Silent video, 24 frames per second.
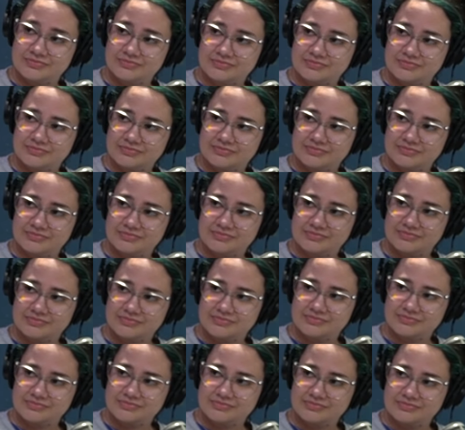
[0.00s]

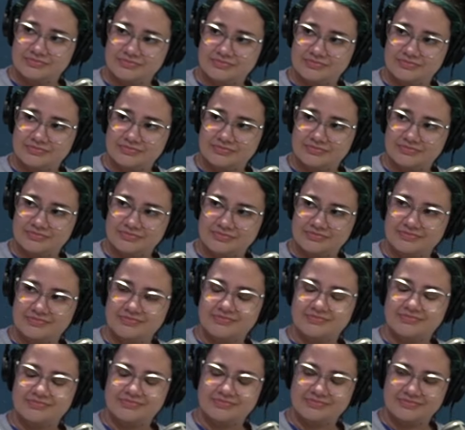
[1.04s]

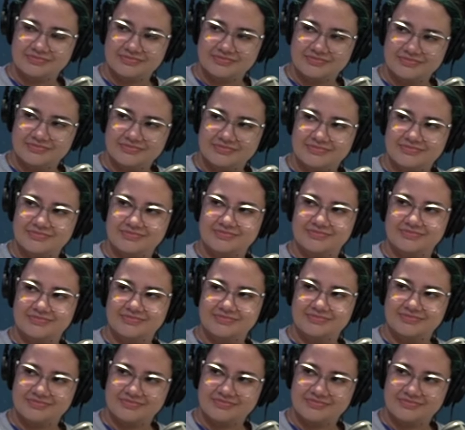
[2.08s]
[no speech]